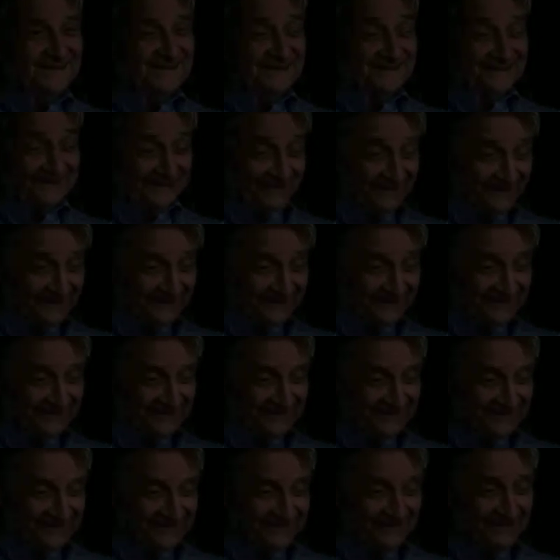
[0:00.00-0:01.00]
yeah,
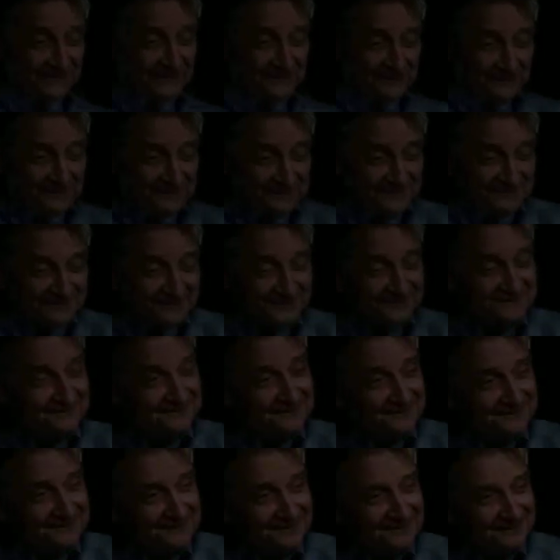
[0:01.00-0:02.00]
you know, like
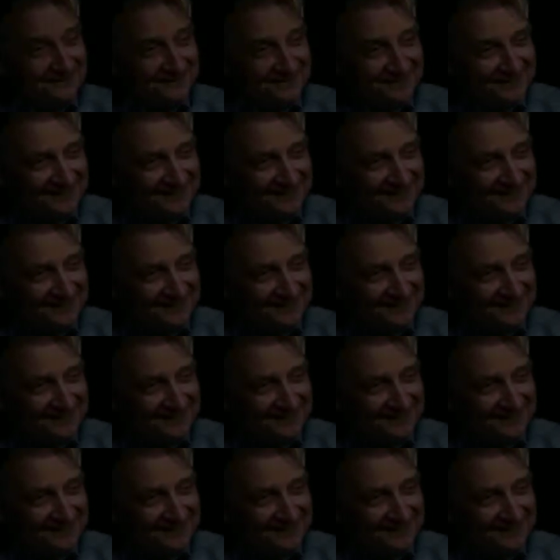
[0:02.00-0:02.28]
the shell.